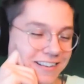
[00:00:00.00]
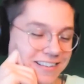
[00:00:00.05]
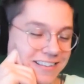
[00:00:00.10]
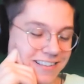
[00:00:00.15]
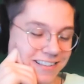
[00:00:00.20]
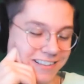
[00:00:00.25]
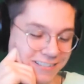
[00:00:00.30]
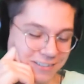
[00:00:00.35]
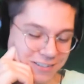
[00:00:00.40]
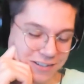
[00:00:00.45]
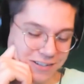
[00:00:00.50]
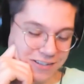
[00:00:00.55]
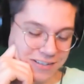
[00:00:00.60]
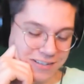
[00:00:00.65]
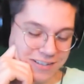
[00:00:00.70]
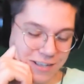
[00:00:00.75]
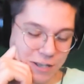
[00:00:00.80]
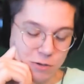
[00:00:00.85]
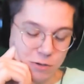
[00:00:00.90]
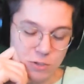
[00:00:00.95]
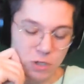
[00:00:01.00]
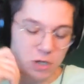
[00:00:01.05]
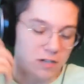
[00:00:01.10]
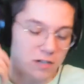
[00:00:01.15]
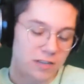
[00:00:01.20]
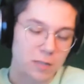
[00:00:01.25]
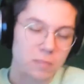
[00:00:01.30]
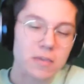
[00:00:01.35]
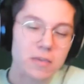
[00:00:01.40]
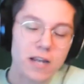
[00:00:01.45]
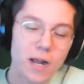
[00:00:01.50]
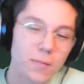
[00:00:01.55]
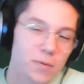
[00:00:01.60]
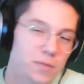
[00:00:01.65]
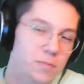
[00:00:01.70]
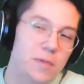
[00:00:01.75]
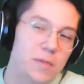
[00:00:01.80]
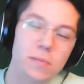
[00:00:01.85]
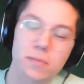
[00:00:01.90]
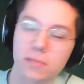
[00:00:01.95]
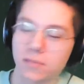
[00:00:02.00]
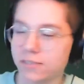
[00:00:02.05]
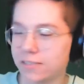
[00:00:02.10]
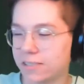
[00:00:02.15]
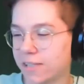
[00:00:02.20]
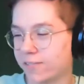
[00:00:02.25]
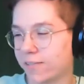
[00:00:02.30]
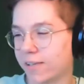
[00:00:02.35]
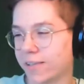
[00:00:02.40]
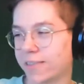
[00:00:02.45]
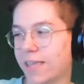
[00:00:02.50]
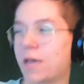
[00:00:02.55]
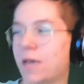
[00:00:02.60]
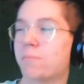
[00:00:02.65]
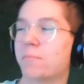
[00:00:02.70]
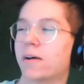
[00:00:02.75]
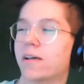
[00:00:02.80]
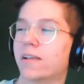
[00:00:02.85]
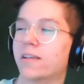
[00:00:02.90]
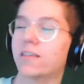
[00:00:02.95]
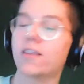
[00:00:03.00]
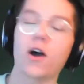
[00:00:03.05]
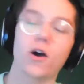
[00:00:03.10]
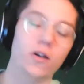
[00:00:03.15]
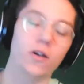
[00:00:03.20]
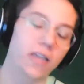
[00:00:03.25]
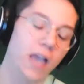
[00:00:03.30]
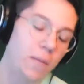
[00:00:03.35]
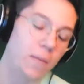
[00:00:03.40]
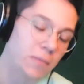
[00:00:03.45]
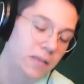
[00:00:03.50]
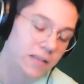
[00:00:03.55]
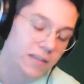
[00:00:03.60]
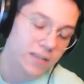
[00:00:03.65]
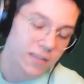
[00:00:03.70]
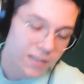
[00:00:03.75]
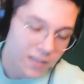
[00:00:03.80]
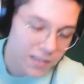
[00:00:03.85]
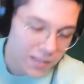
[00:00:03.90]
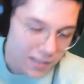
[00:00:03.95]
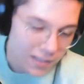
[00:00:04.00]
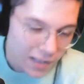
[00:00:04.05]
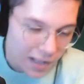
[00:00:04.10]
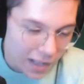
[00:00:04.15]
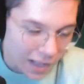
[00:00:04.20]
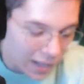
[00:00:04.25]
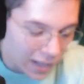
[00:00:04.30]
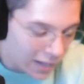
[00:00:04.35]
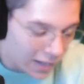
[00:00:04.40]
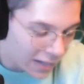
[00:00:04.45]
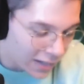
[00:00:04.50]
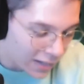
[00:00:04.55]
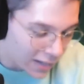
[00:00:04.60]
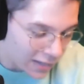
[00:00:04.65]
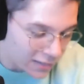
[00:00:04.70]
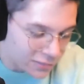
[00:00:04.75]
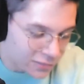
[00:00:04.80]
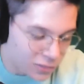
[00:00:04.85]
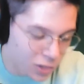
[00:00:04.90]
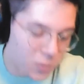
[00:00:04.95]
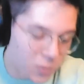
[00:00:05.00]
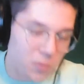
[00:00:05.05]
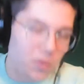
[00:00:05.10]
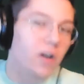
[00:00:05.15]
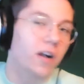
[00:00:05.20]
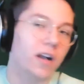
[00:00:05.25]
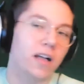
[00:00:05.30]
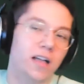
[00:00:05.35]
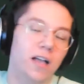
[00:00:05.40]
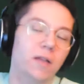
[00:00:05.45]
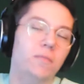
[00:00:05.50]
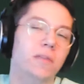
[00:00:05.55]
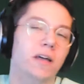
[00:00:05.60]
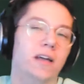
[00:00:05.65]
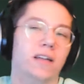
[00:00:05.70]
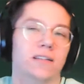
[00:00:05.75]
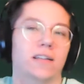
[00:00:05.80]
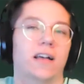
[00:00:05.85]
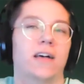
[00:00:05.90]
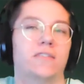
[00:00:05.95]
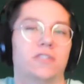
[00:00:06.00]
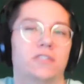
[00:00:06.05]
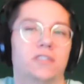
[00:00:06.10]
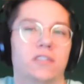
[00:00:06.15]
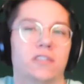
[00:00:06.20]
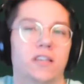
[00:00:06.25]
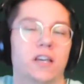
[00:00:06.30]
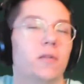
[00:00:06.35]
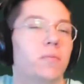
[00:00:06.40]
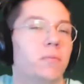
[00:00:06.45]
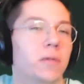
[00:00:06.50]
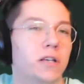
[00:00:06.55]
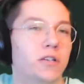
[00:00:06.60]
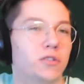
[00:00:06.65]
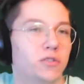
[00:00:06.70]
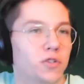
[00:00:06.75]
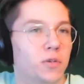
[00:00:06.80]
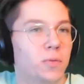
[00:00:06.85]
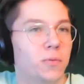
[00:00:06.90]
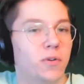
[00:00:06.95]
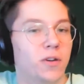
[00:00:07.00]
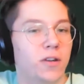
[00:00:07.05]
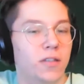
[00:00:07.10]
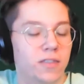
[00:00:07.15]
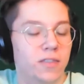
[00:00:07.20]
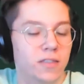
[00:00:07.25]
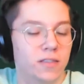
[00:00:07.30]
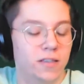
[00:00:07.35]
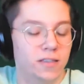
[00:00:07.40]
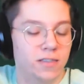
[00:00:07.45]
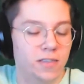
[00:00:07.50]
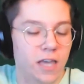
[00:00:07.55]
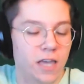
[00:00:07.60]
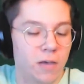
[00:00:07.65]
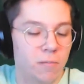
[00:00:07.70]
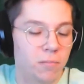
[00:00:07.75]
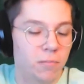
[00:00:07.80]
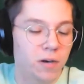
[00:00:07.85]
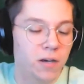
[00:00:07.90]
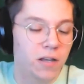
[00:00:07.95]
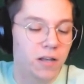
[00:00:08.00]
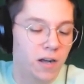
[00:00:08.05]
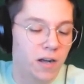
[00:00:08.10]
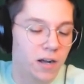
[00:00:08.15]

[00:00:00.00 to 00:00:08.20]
yeah, so it was hard to like meet up with people and stuff like that. But no, yeah, I mean, don't get me wrong, like I'm not obviously a big streamer or anything like that, but